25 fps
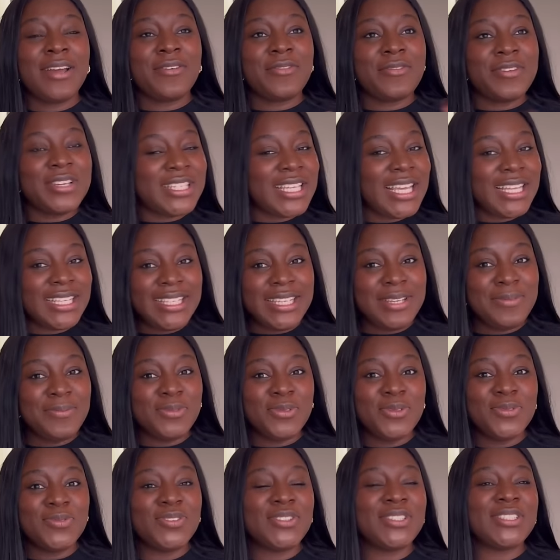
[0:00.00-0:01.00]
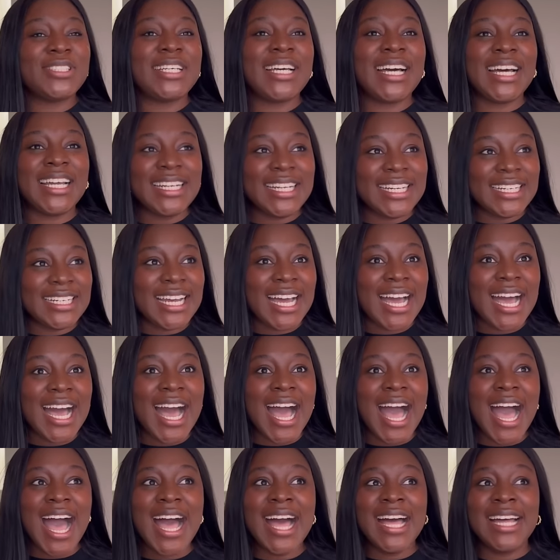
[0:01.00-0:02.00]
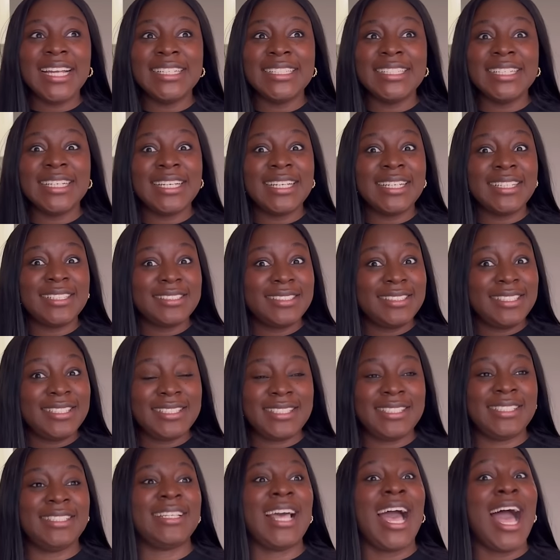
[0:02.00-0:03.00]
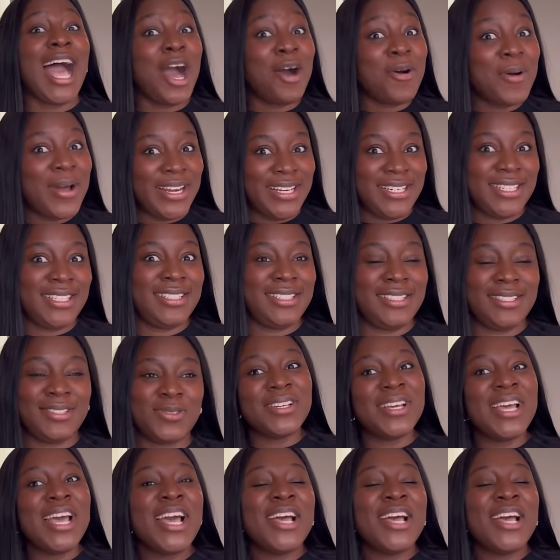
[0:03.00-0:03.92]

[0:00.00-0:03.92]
recently moved to Canada and uh, this is how I did it.